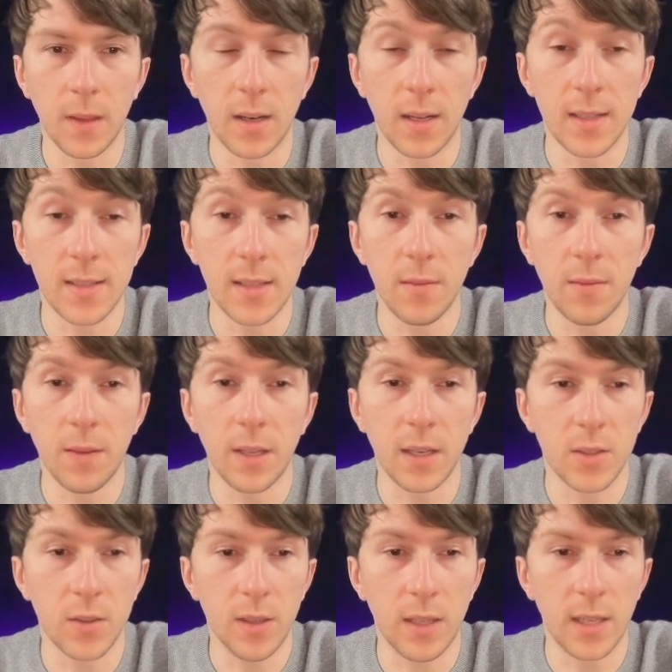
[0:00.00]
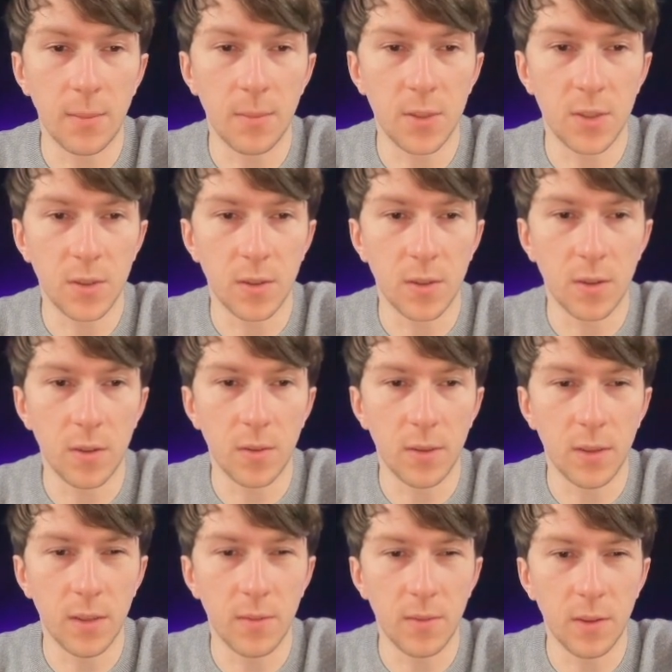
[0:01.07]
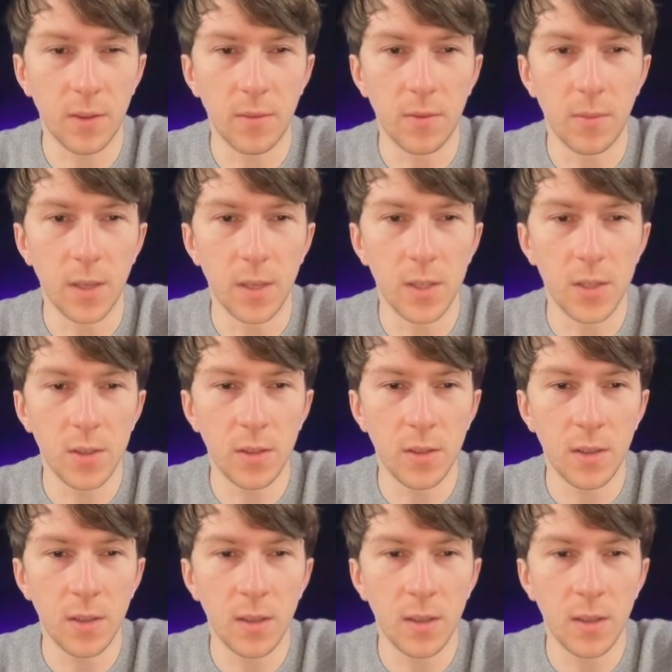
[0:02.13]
let's see if it actually captured all of the different information.